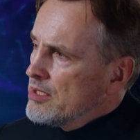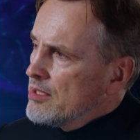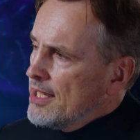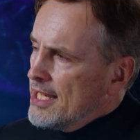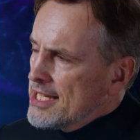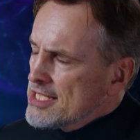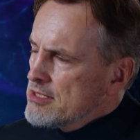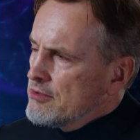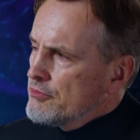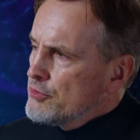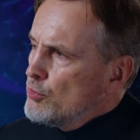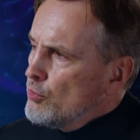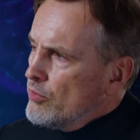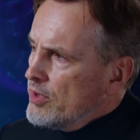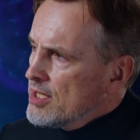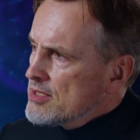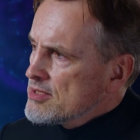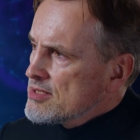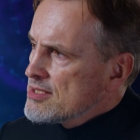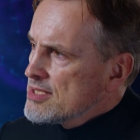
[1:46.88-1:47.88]
As of
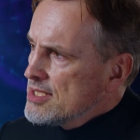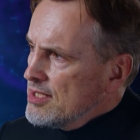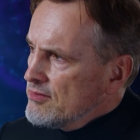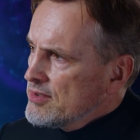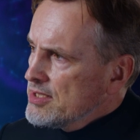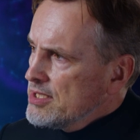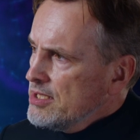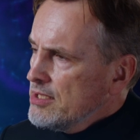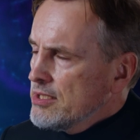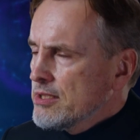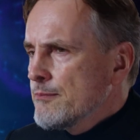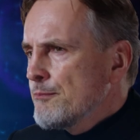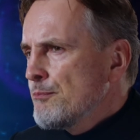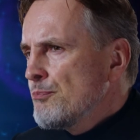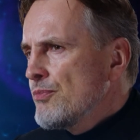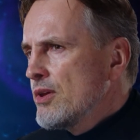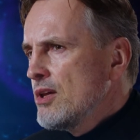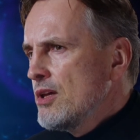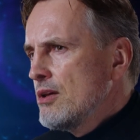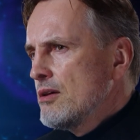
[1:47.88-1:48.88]
2017,
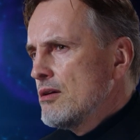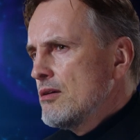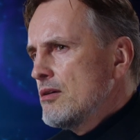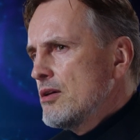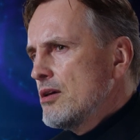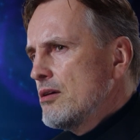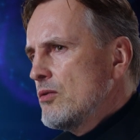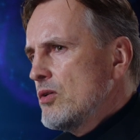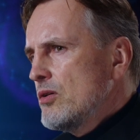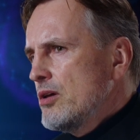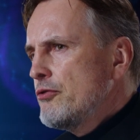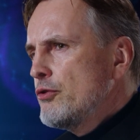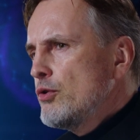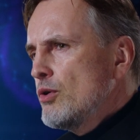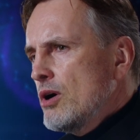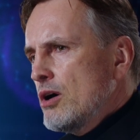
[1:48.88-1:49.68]
if you